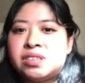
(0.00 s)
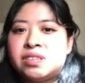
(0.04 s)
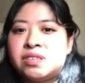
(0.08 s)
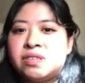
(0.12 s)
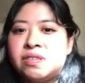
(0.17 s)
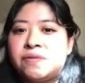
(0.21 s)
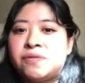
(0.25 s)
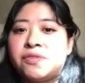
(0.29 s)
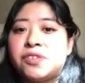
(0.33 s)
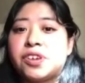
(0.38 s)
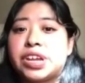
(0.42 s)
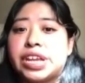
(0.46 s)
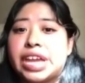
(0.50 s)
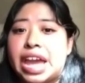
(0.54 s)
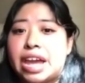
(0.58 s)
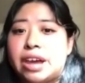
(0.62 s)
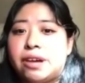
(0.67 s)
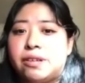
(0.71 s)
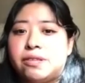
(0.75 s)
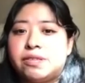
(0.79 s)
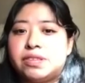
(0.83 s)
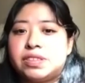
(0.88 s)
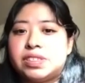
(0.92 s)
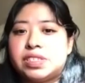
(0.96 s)
for
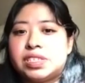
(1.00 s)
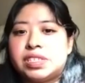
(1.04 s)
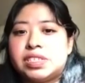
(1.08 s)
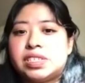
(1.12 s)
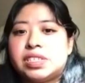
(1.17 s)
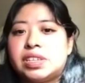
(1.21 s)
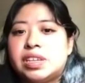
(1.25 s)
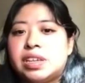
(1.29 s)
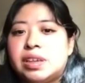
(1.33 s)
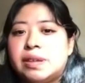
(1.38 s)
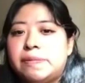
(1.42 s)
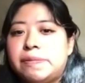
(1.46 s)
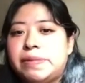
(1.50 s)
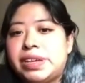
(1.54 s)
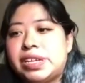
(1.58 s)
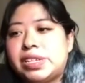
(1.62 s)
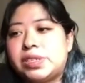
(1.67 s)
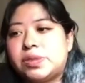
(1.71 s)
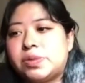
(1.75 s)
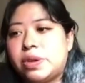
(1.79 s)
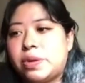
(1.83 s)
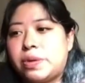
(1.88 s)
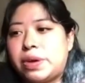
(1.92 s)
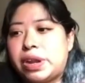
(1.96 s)
gowns,
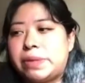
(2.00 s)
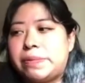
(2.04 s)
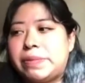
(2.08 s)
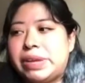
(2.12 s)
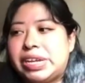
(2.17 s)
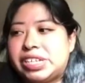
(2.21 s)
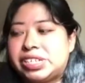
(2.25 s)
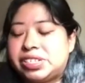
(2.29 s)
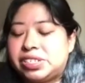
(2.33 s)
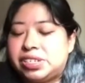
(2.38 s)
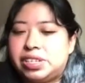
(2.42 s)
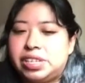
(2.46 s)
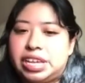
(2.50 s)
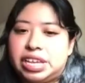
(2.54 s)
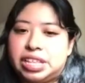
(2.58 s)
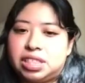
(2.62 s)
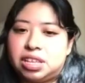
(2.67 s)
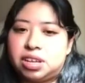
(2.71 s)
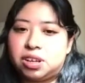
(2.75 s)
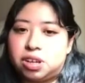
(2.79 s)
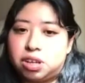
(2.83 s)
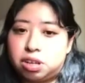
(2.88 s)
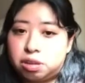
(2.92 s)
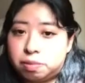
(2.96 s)
because we want to make sure like the
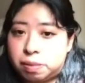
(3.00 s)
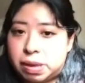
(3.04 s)
good